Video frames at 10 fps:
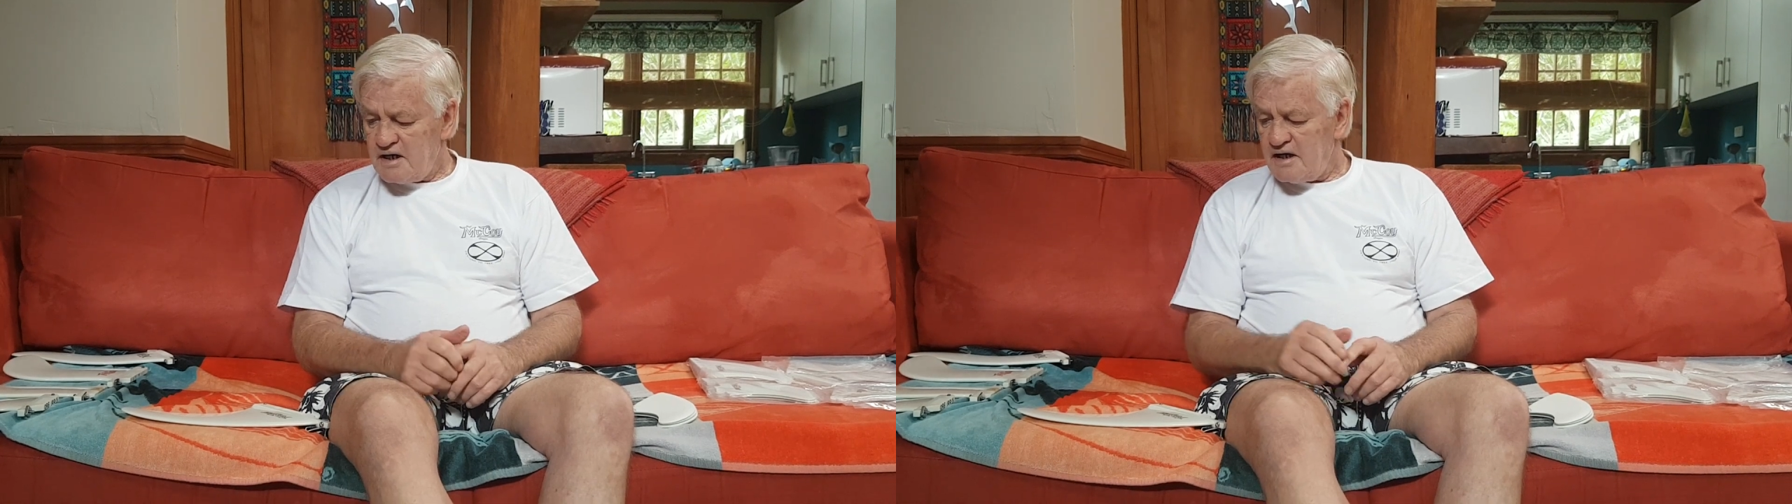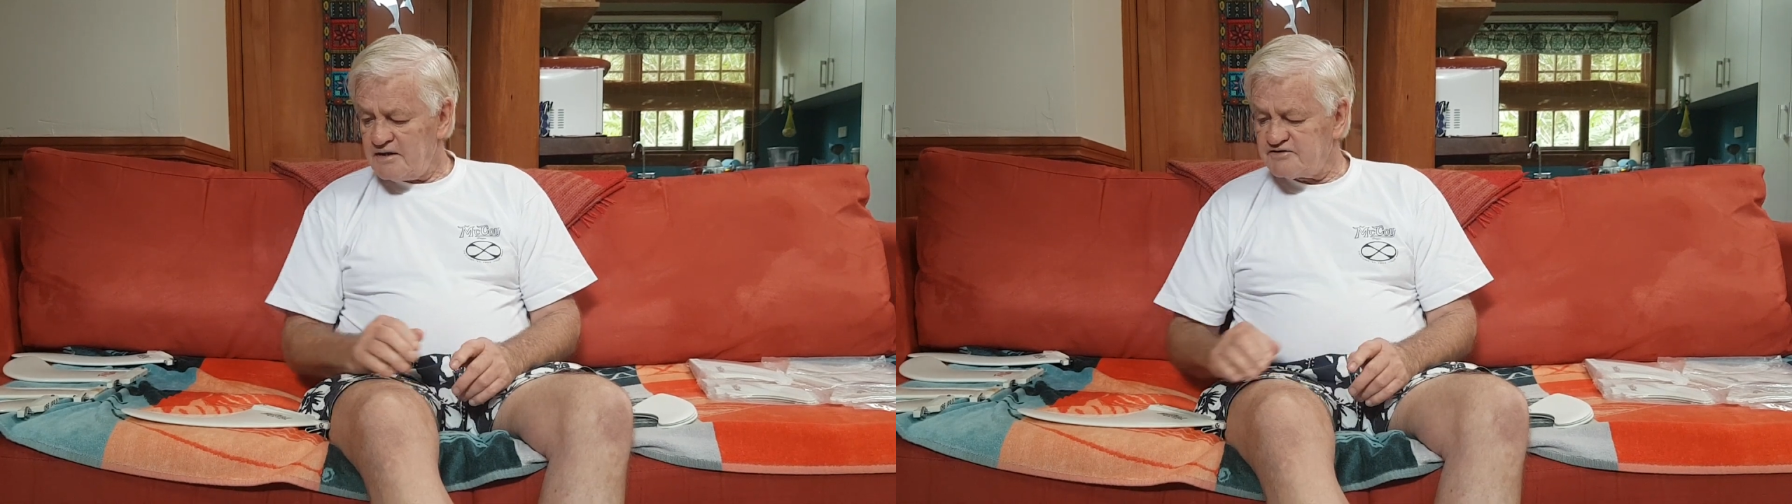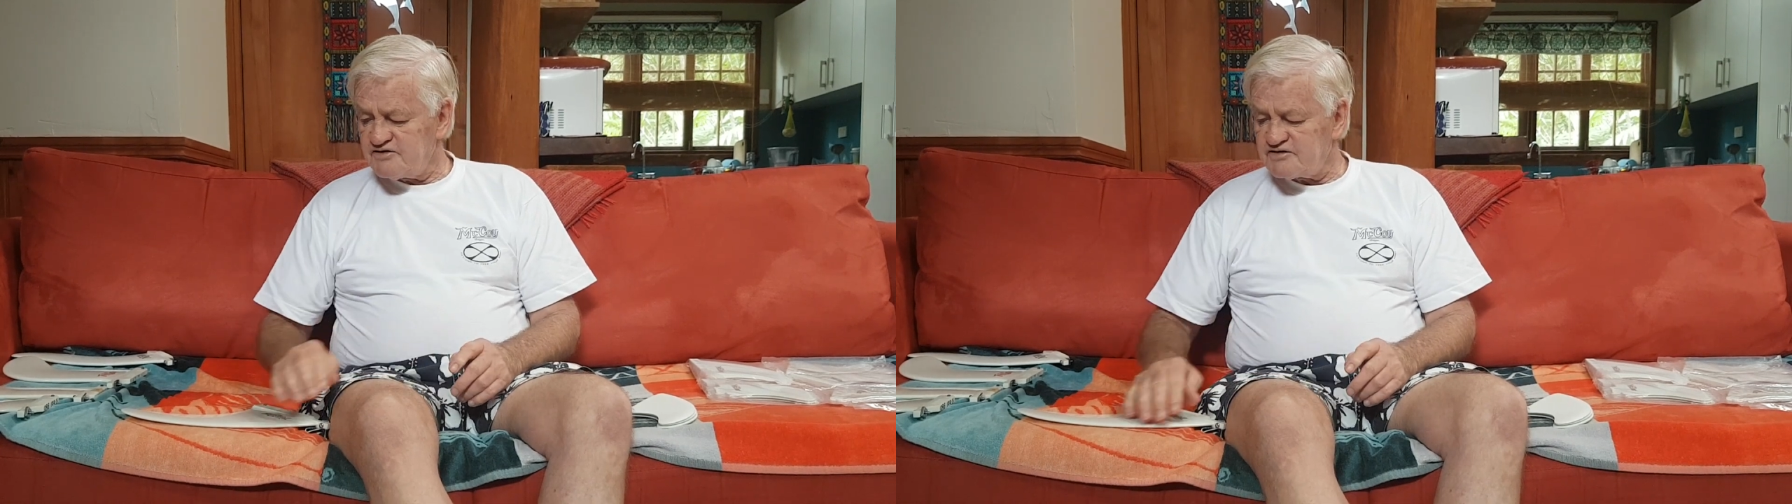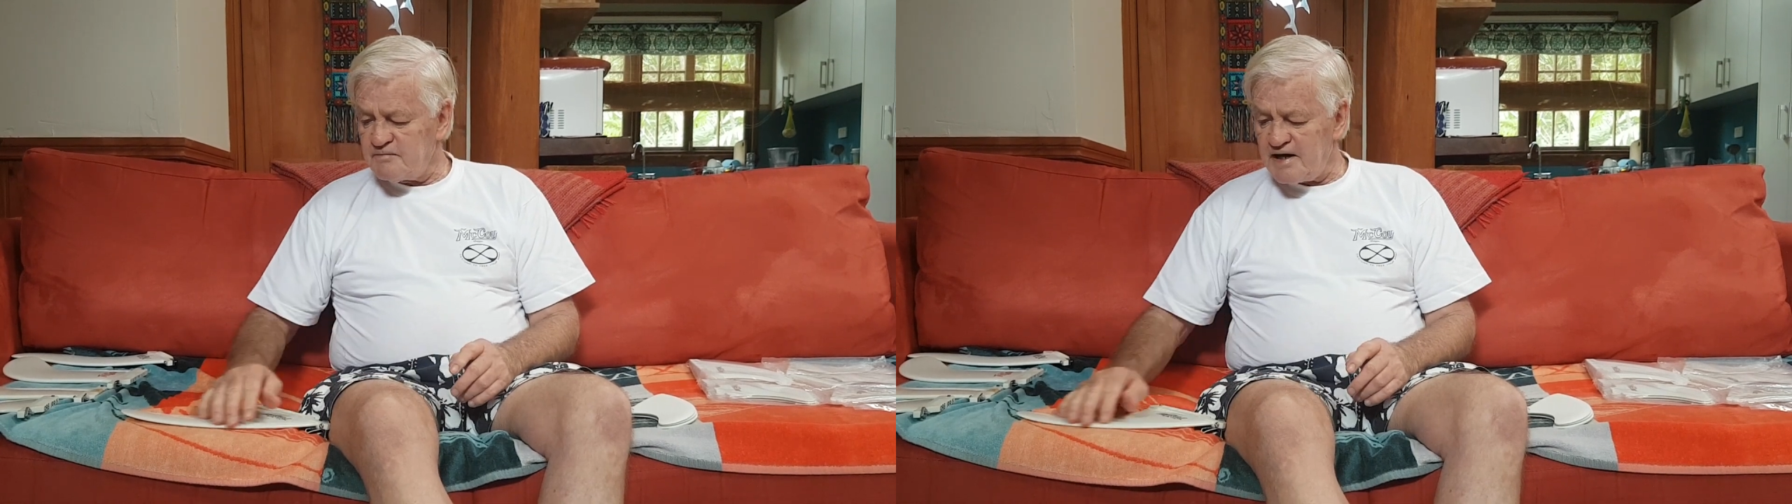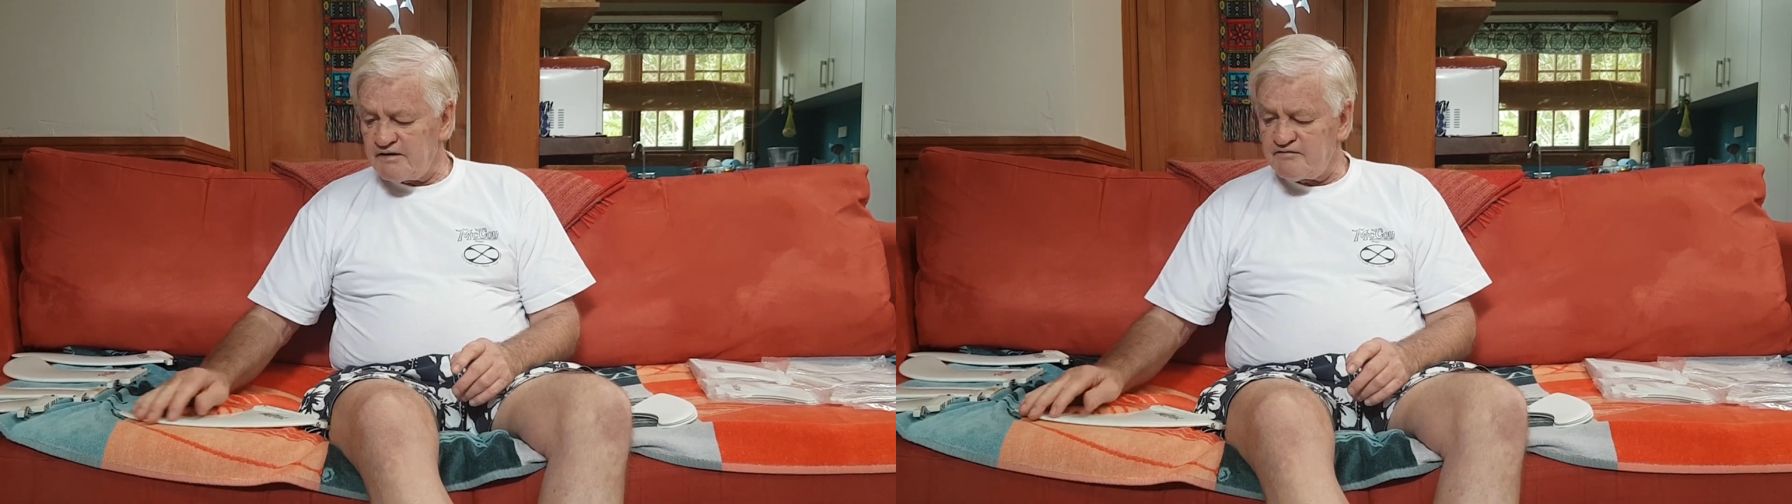It's just a
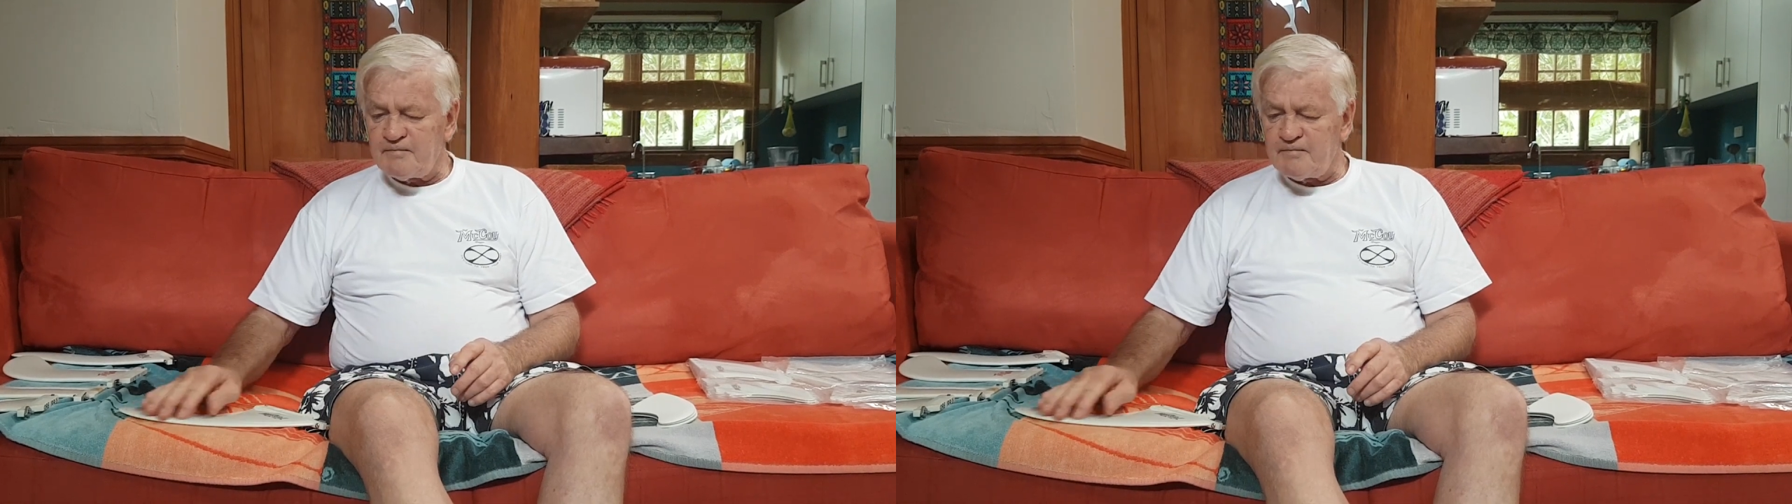matter of